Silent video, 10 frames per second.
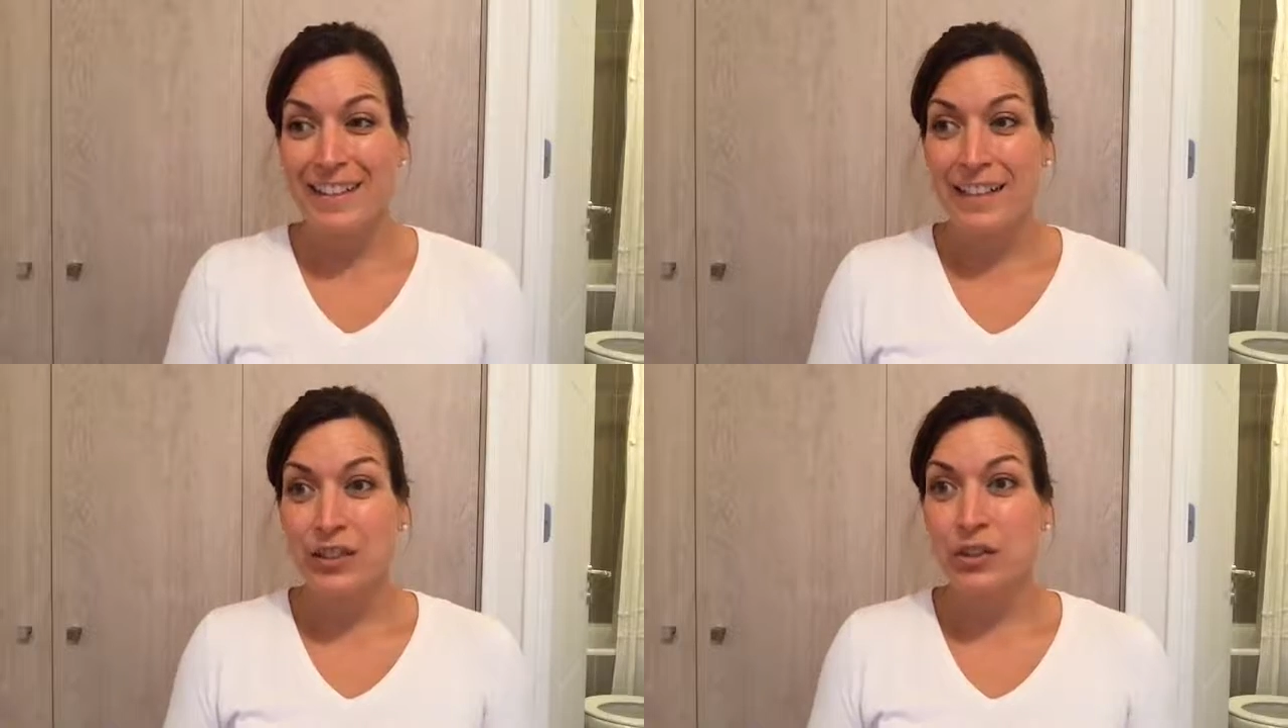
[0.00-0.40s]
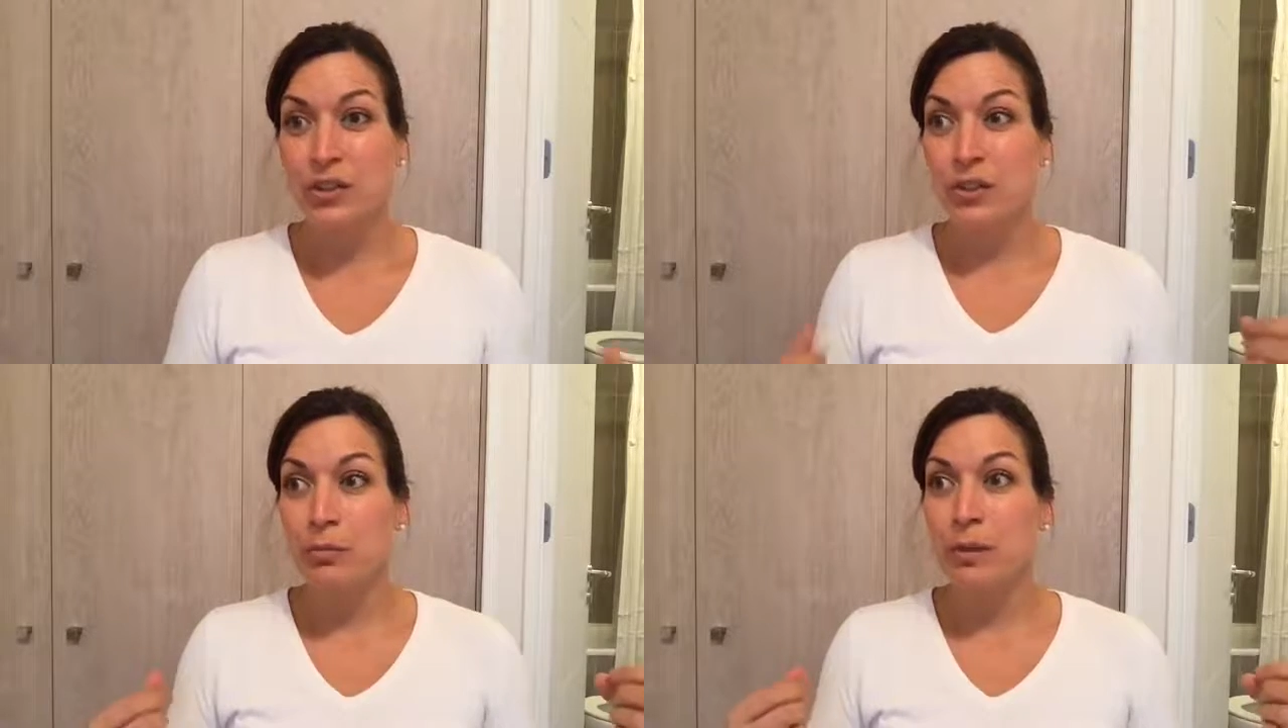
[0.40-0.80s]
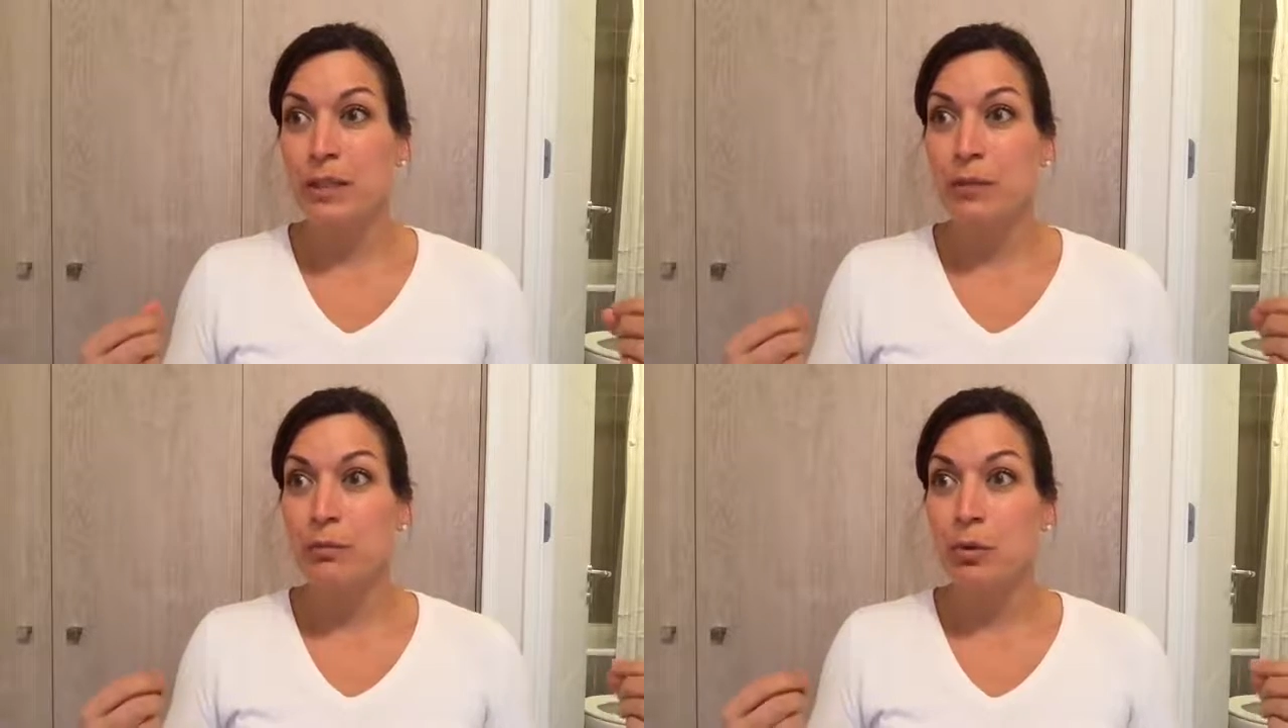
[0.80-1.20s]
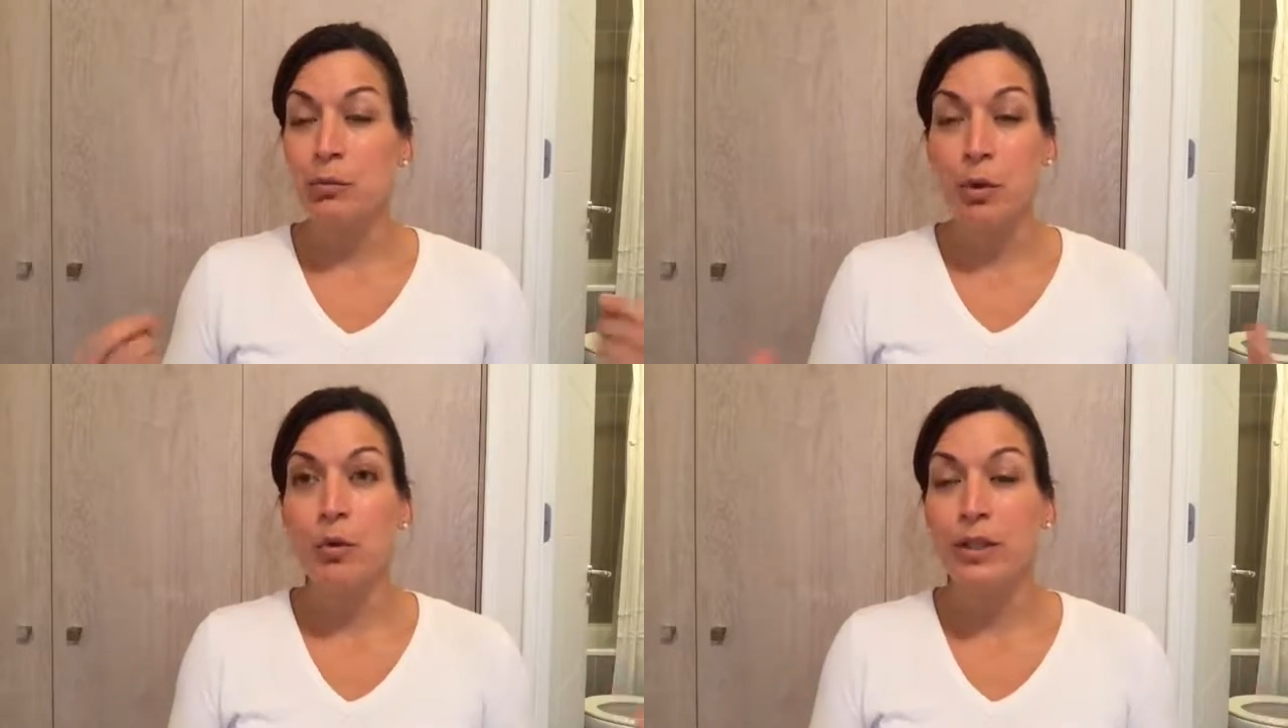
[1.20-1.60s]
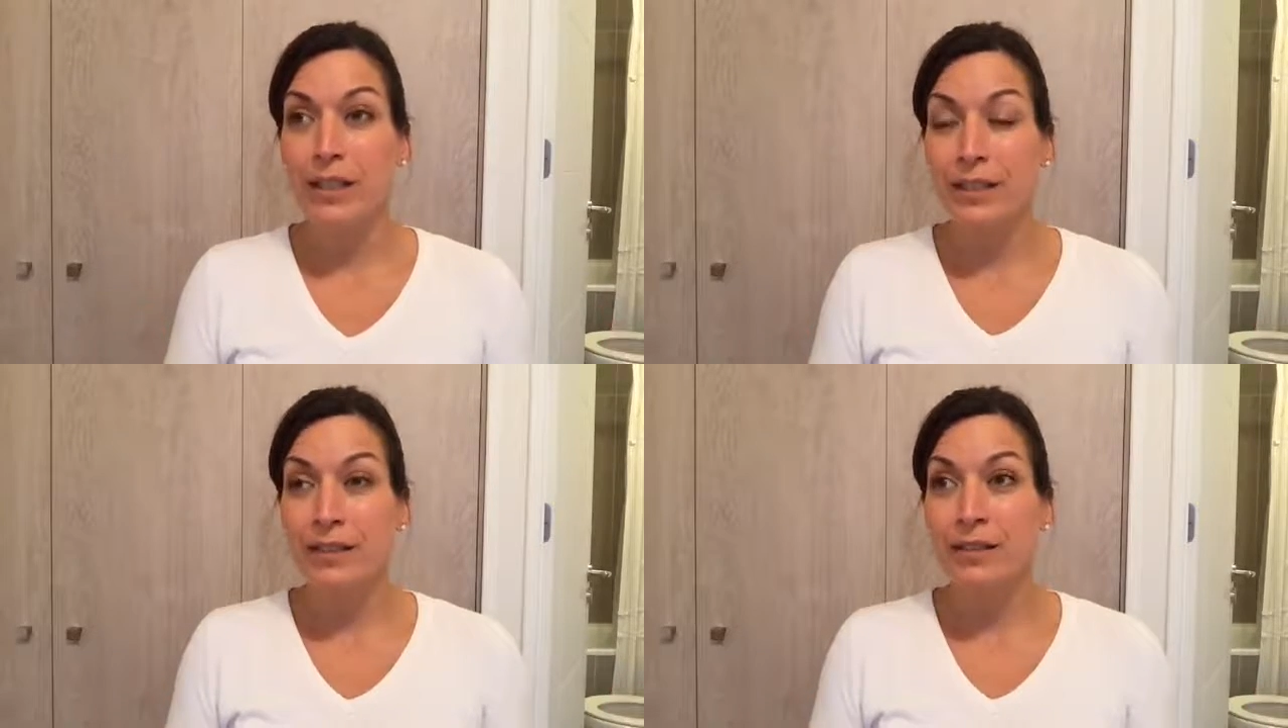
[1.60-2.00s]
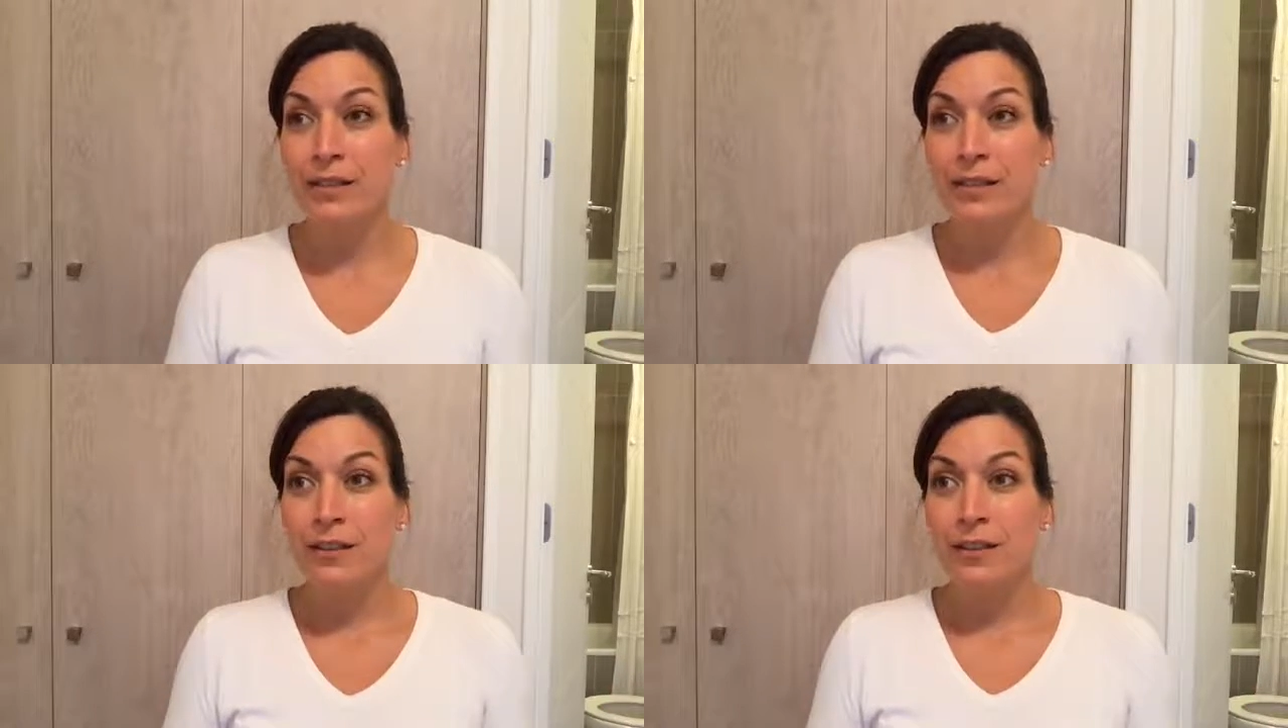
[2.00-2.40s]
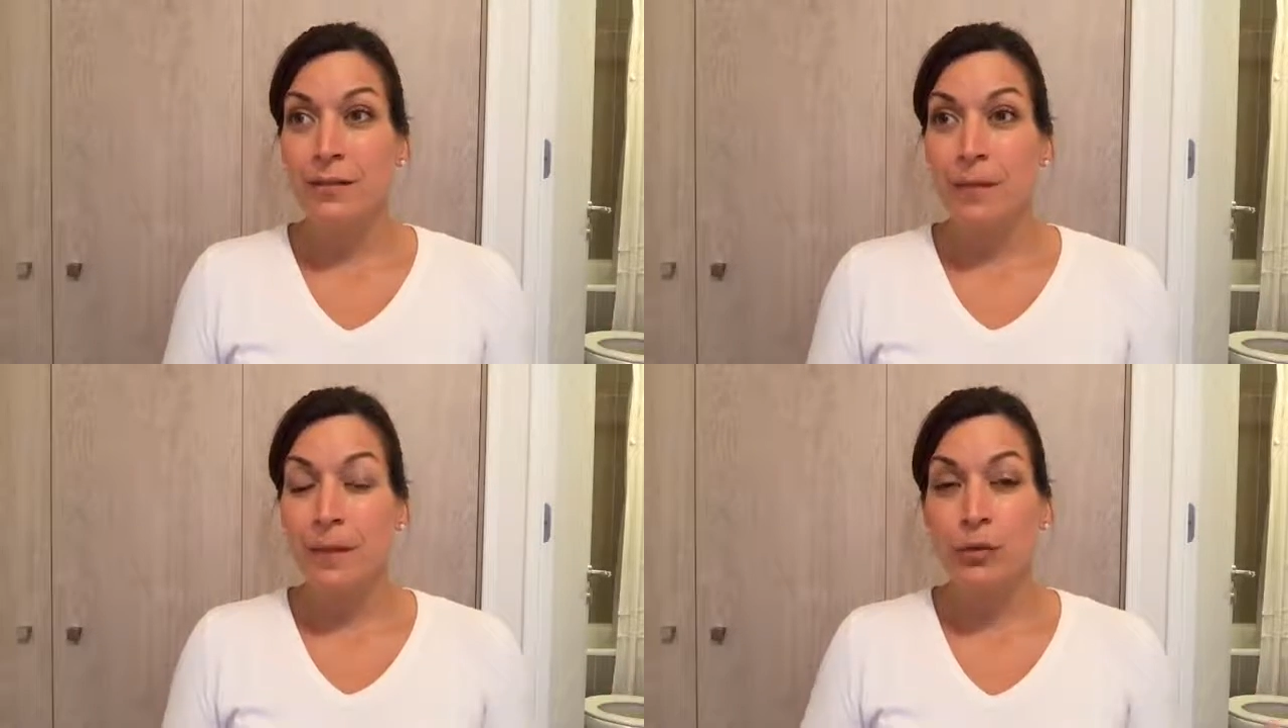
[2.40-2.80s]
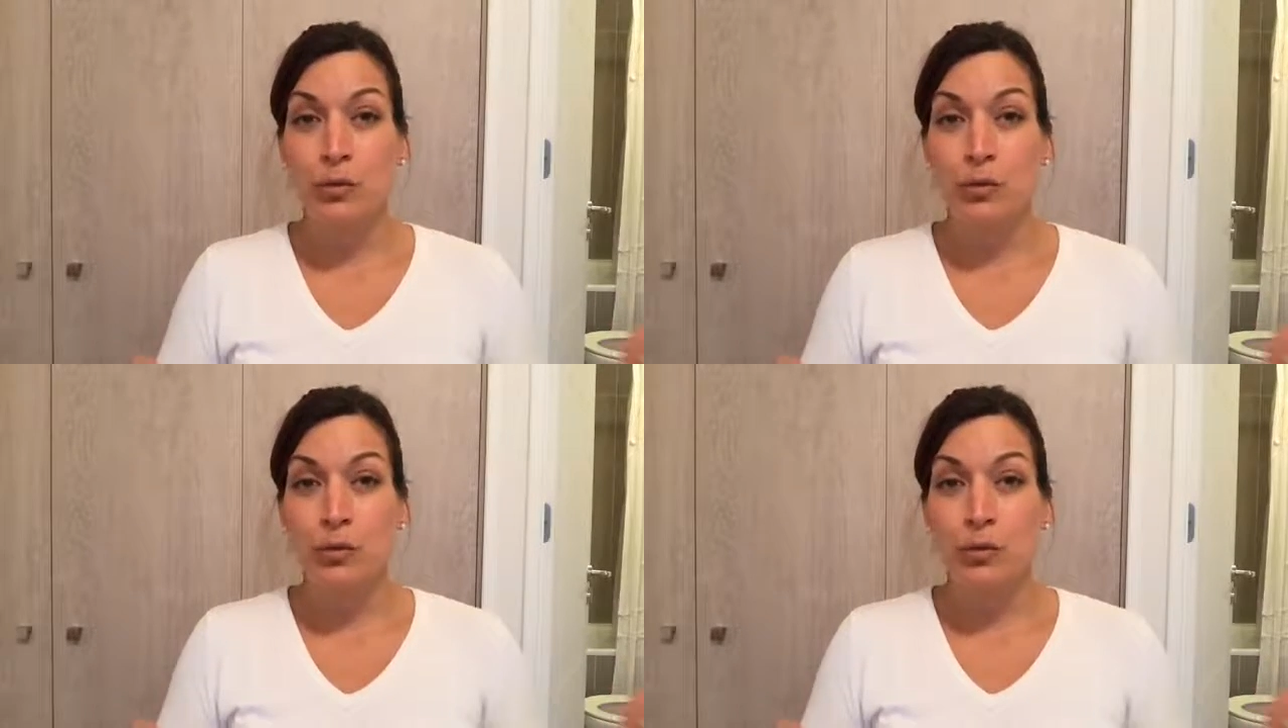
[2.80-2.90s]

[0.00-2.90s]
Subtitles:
and you're gonna be promoting the